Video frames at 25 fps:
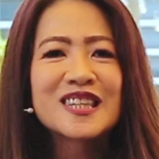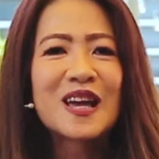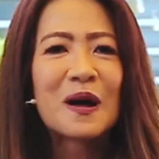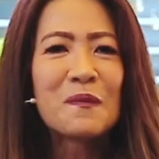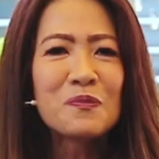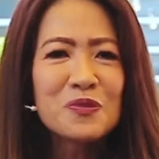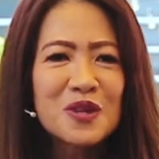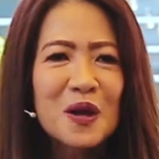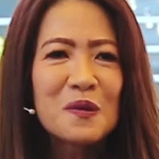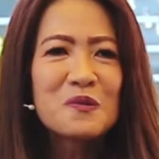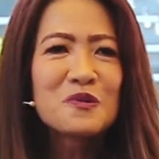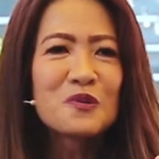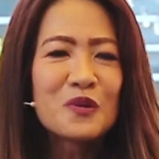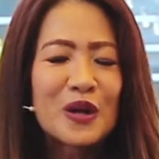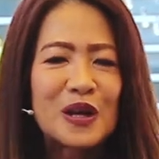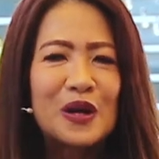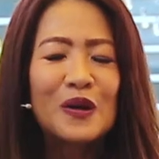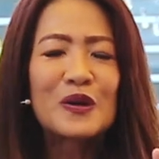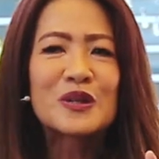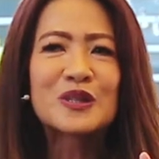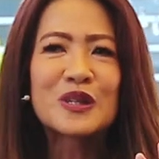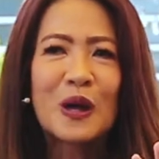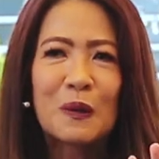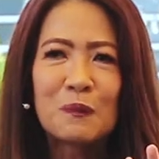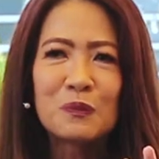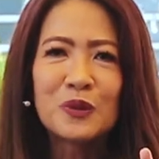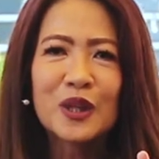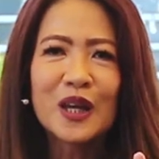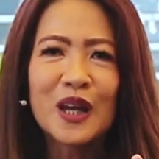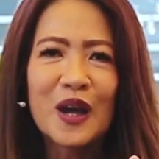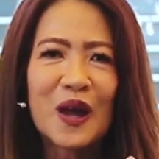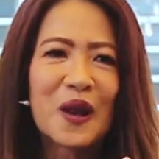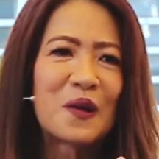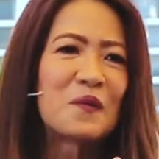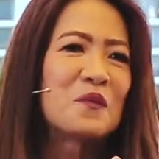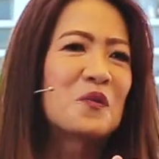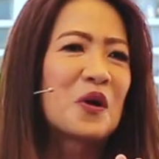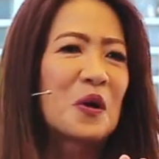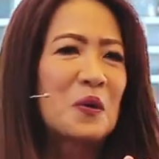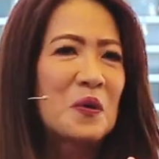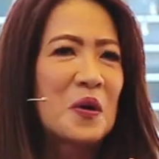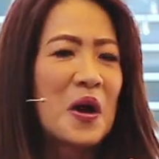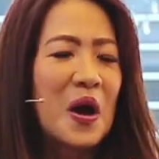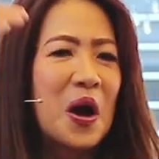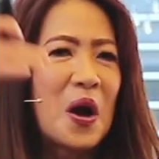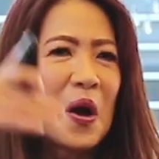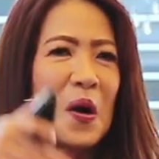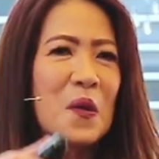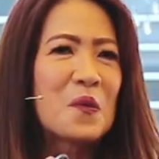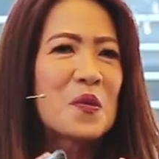Sometimes we know something and when
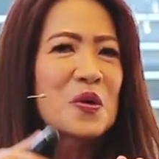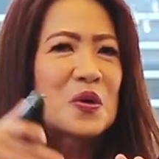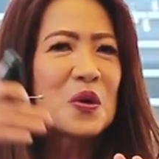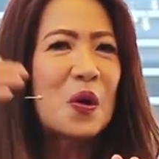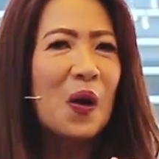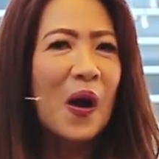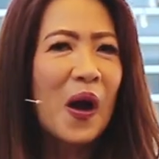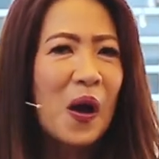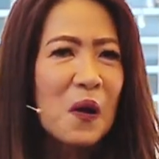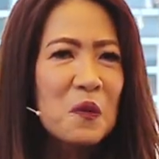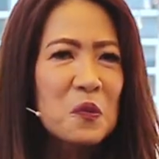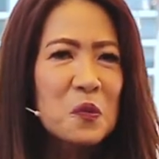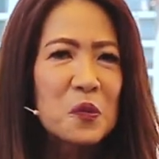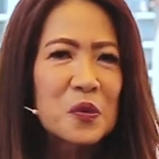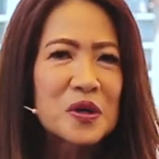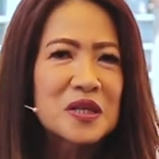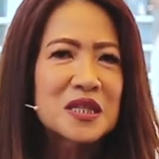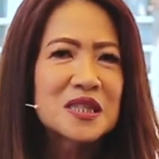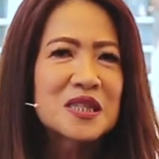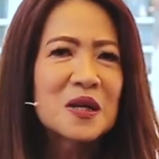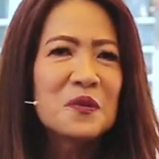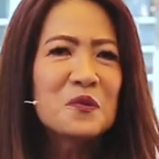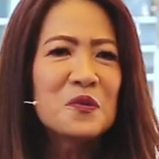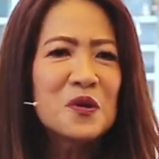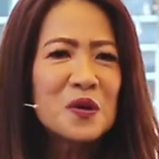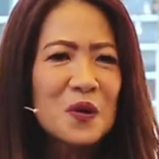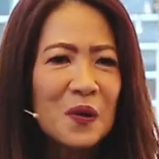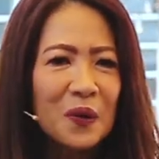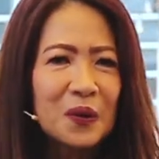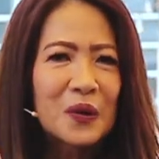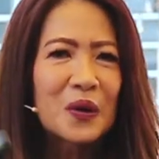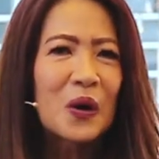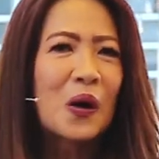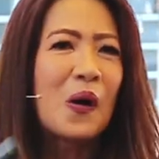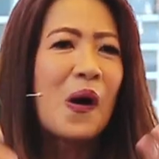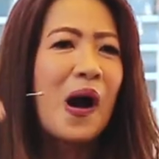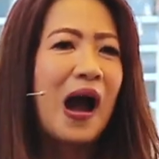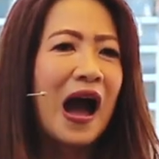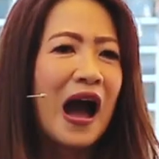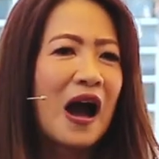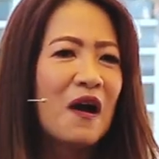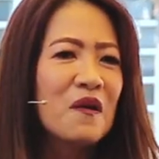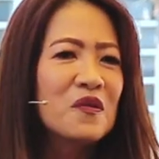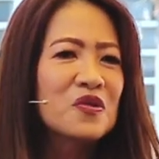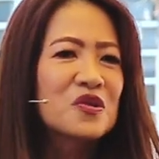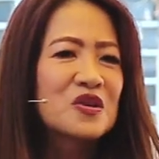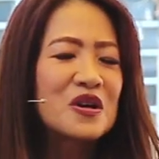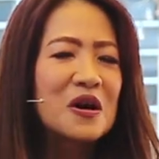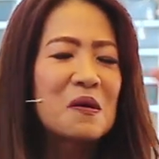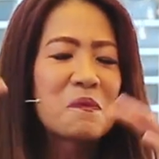we don't have wisdom, we don't know
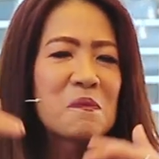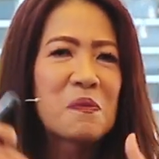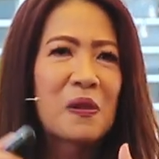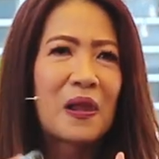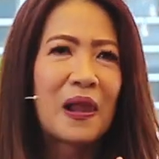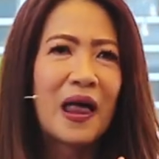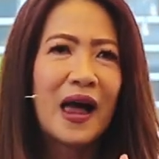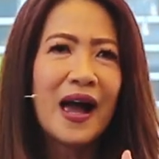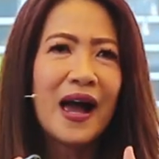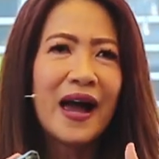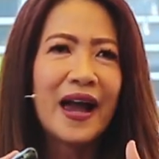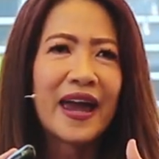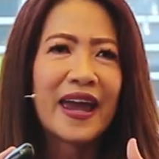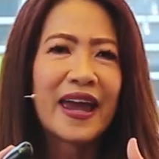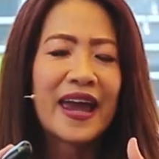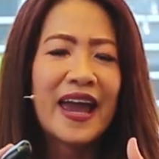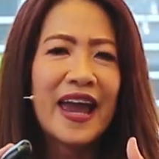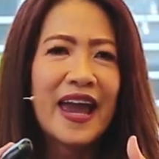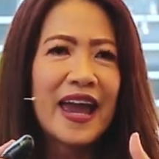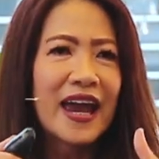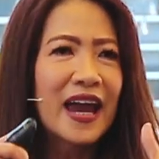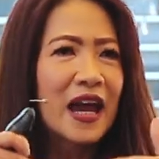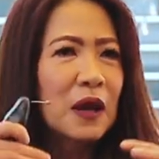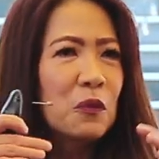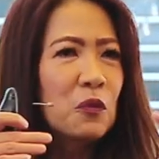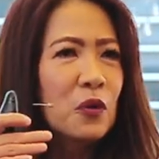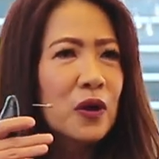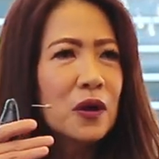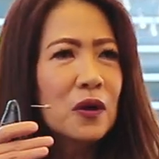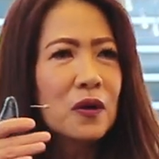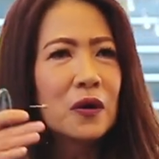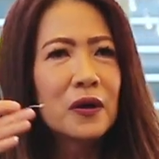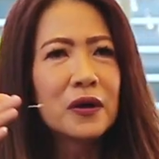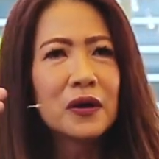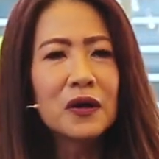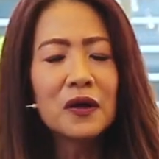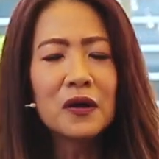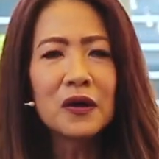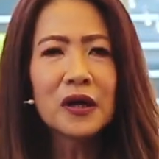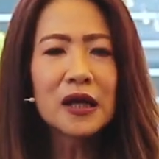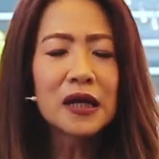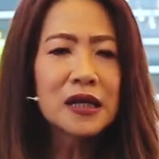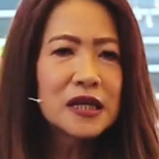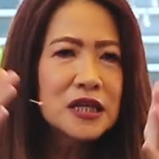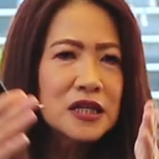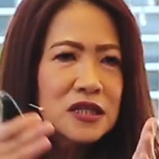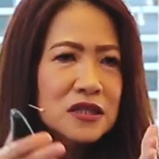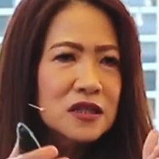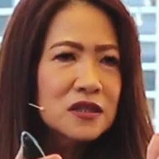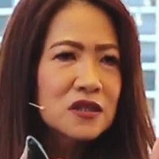how to apply. And we don't know,
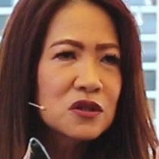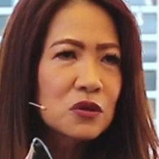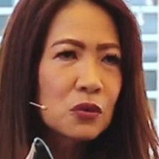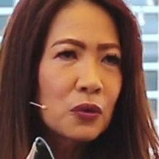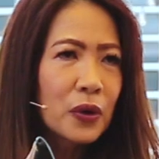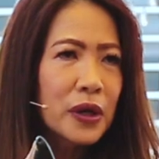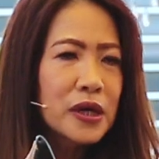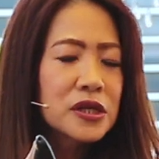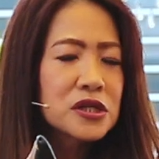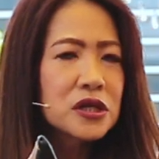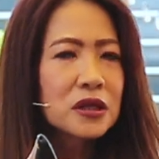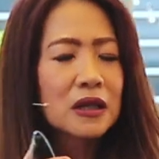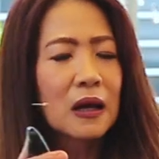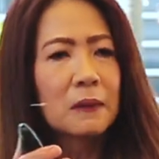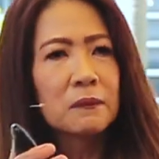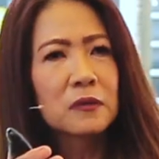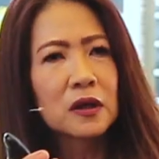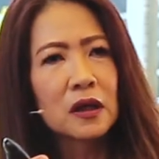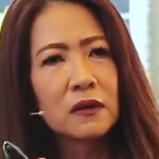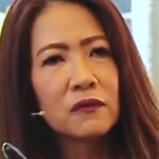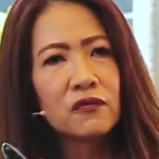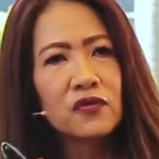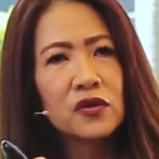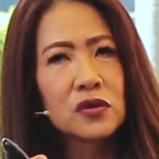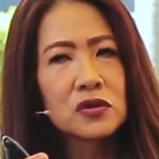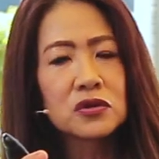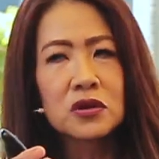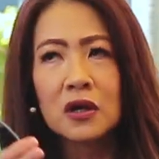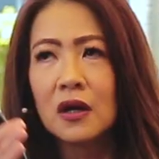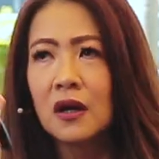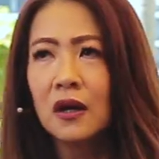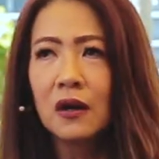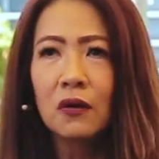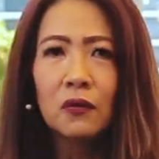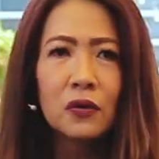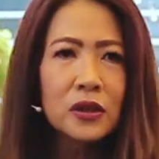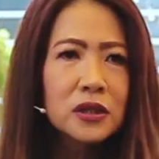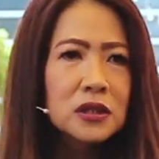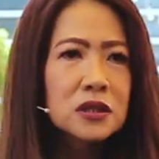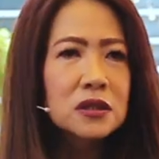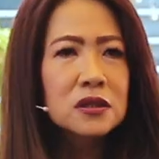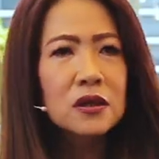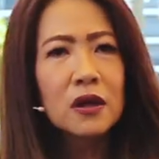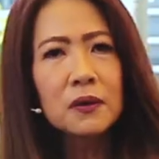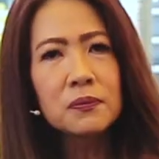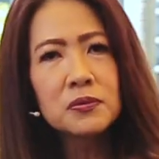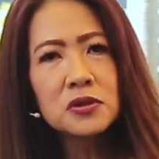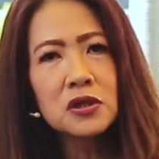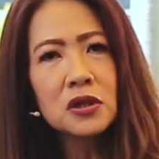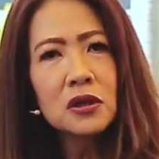in this situation, I'm confused. Which
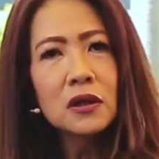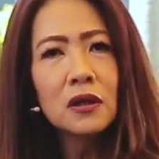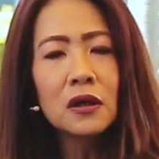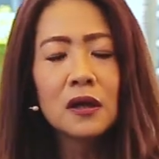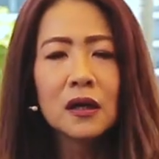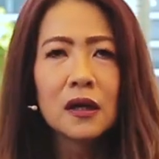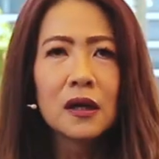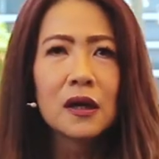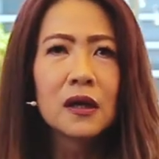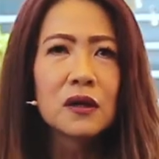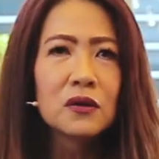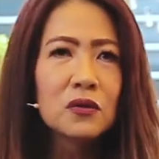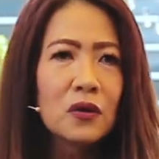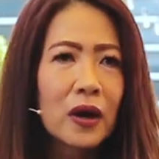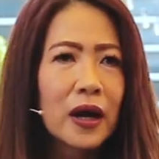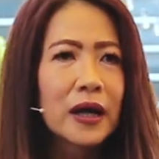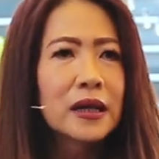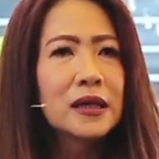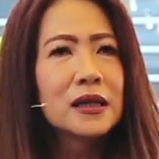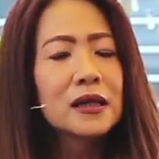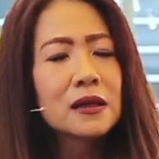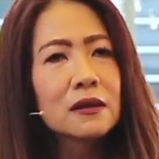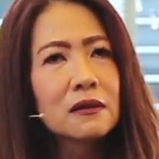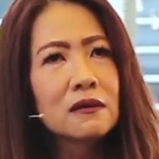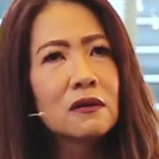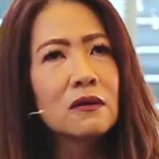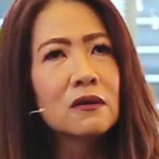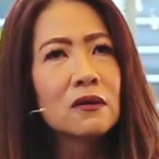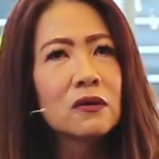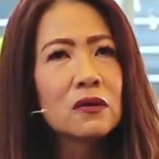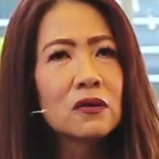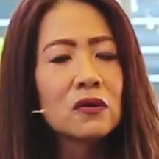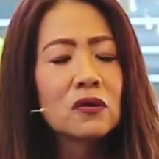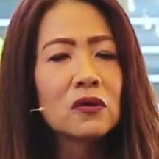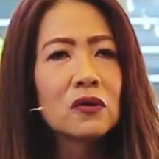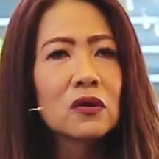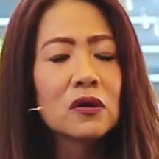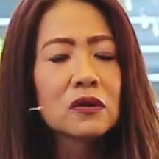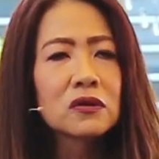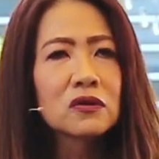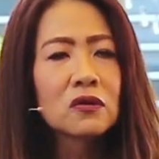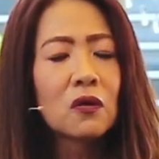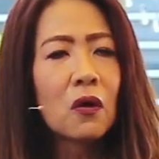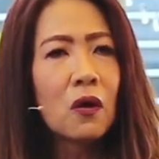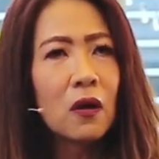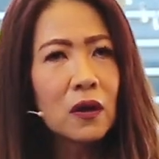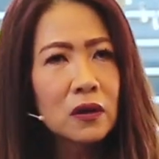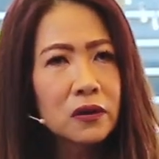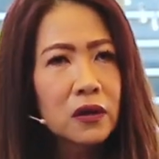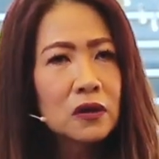Scripture do I need to
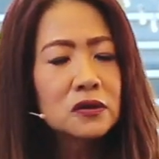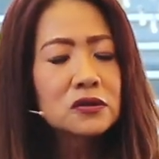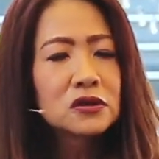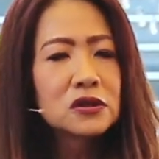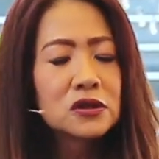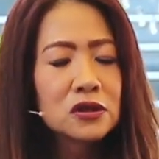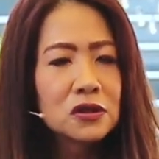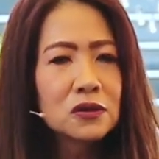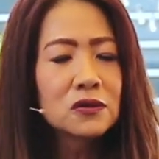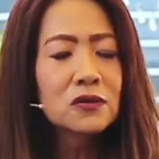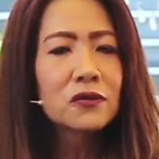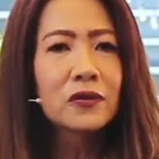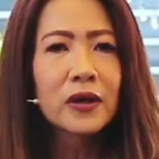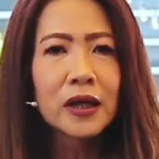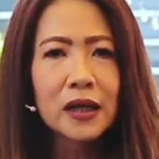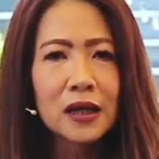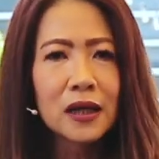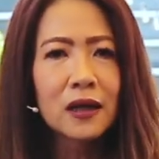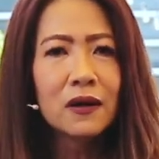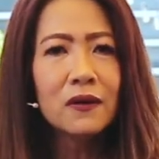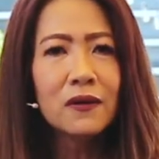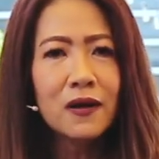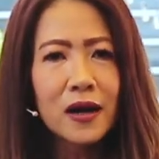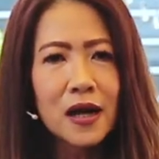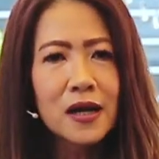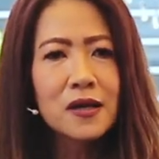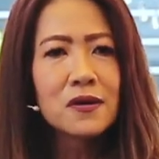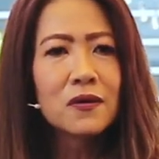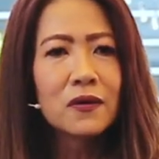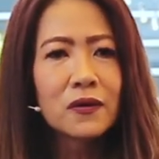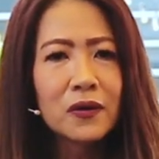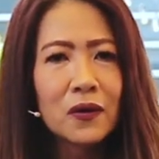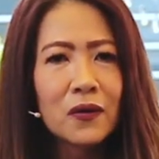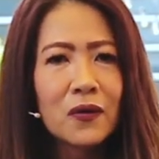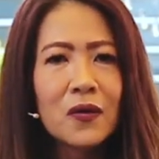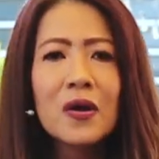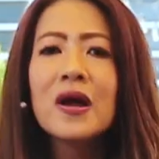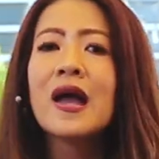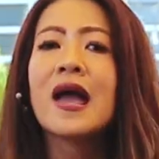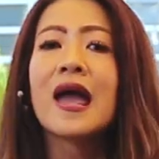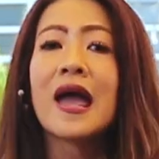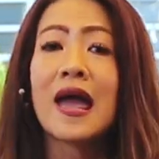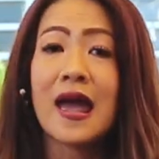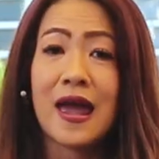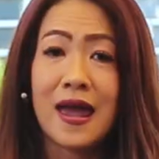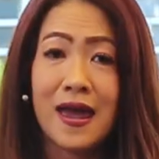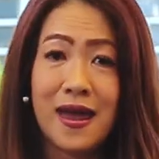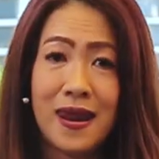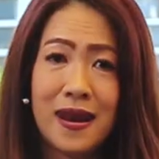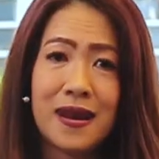hold on to right now? I don't know.
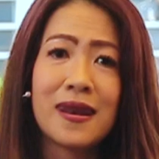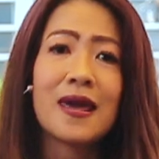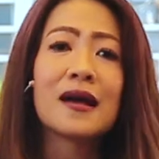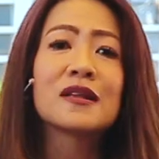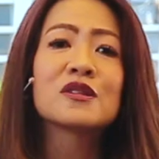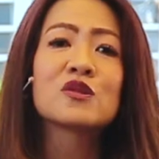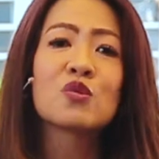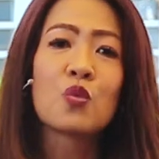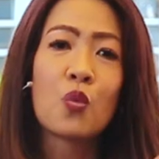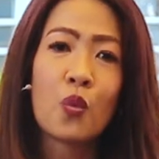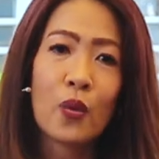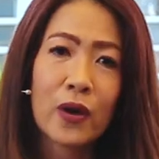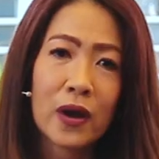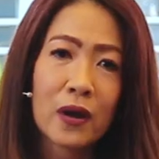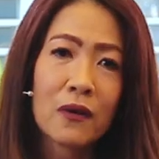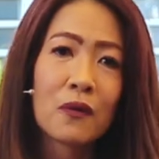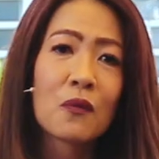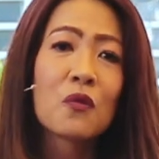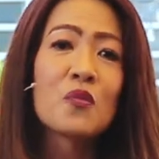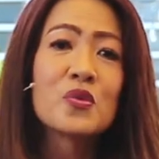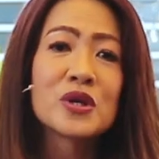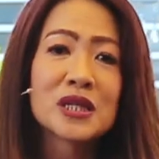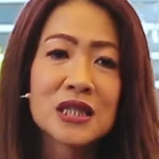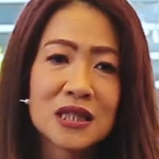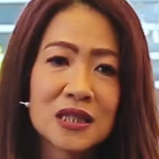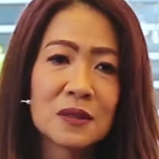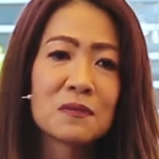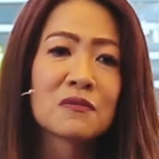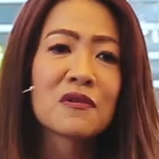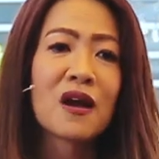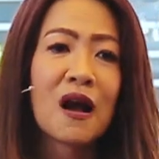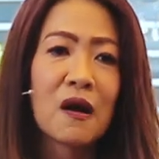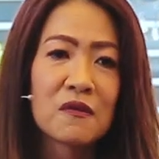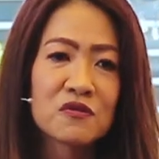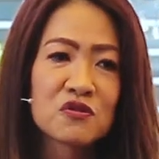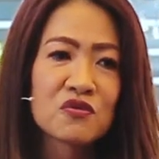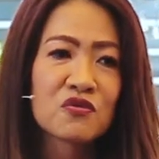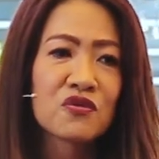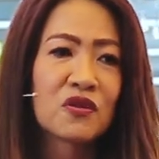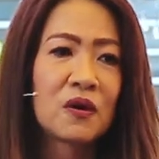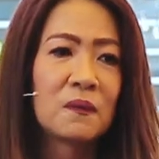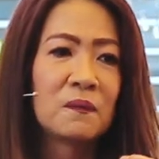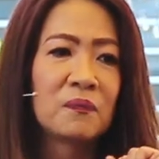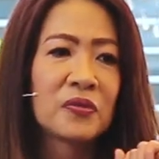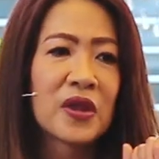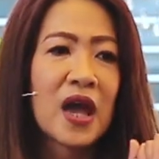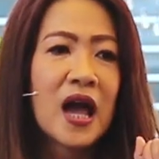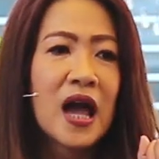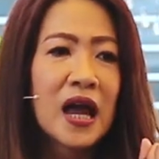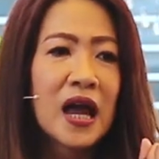And that's where wisdom comes from.